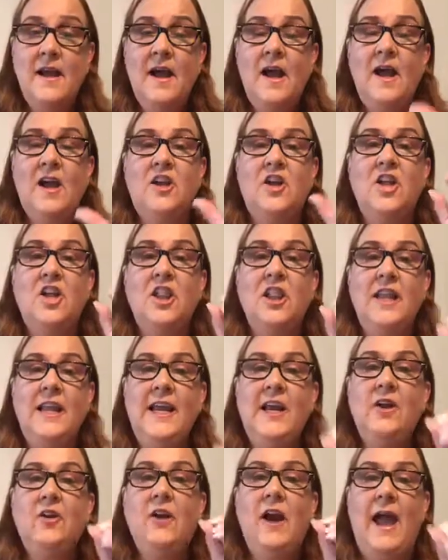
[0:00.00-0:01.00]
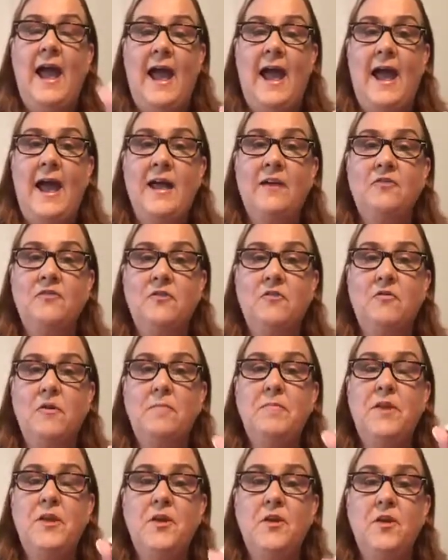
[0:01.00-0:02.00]
A clear ask
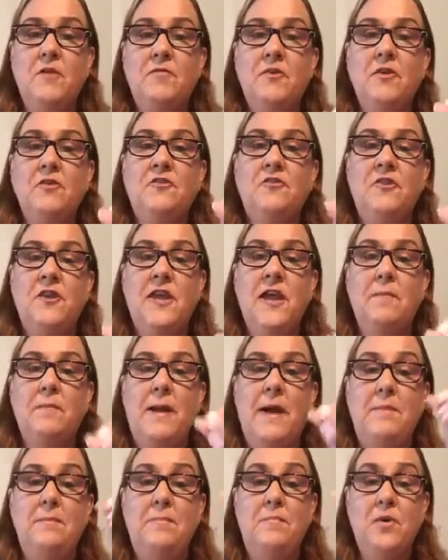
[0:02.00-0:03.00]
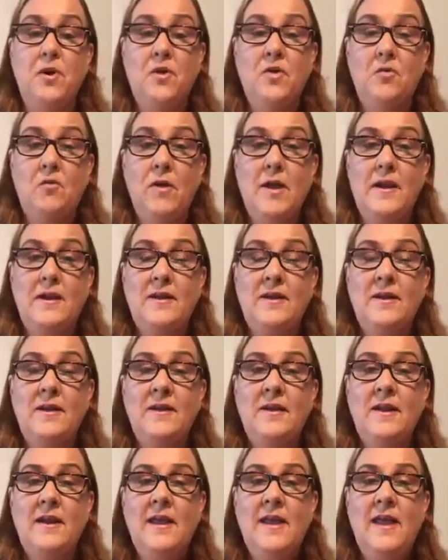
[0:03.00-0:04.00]
from the universe to get my book
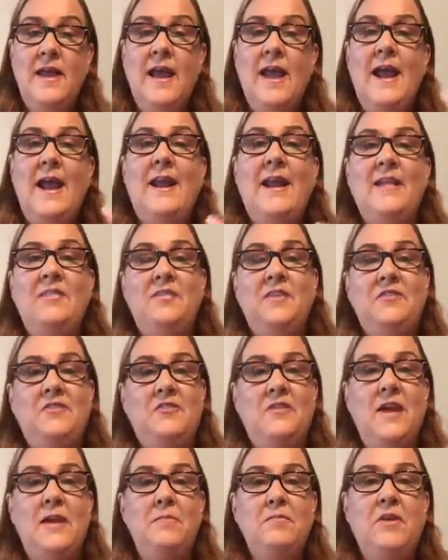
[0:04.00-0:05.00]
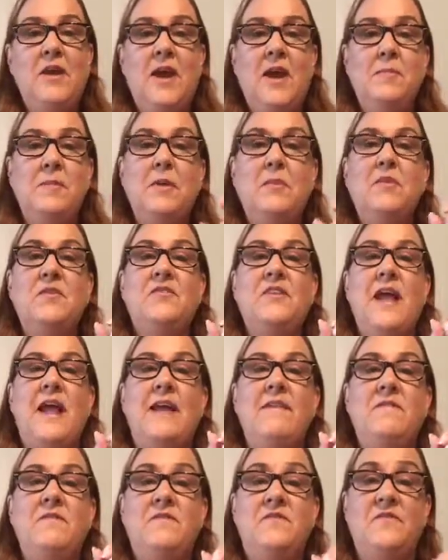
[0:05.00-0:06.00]
written. And at the same time, it was
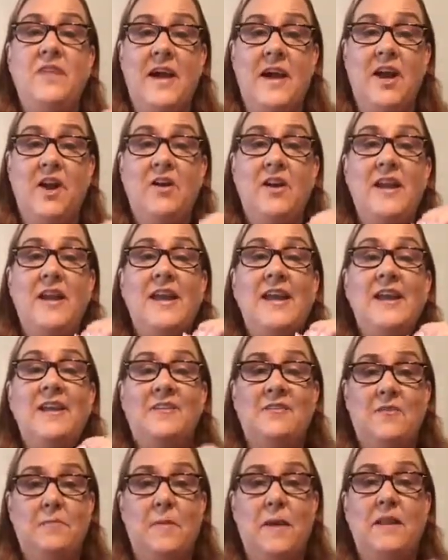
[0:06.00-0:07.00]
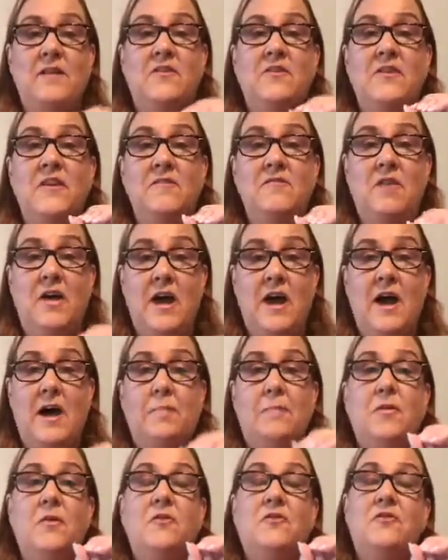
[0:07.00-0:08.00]
a very expensive
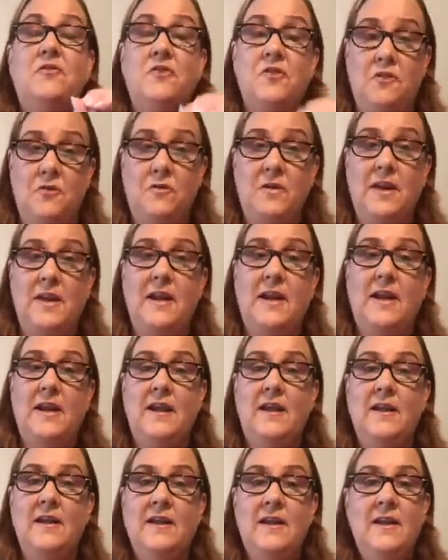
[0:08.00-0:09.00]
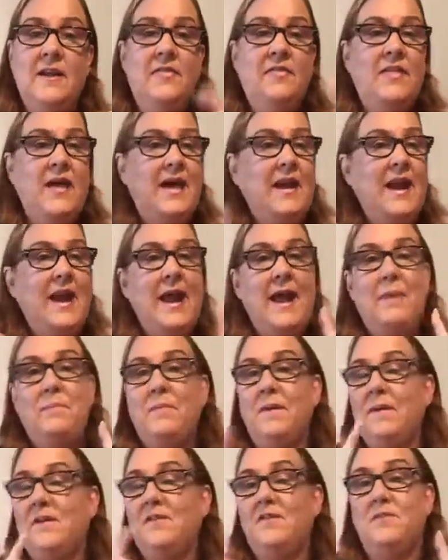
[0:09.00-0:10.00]
opportunity. That
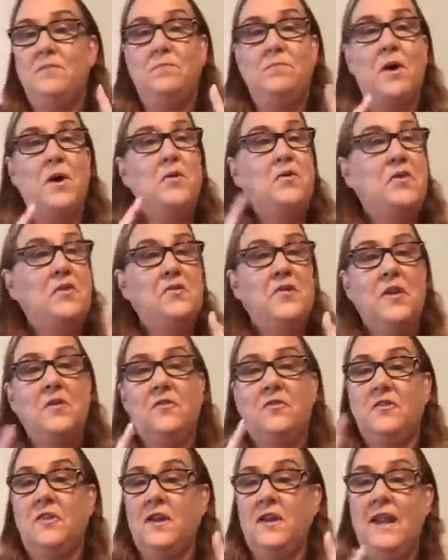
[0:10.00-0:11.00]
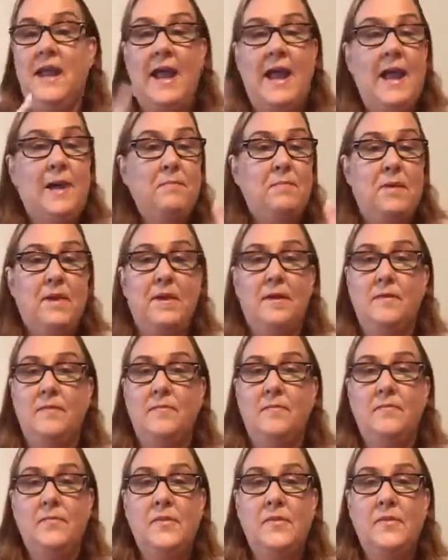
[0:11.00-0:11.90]
happens. Both of those can happen.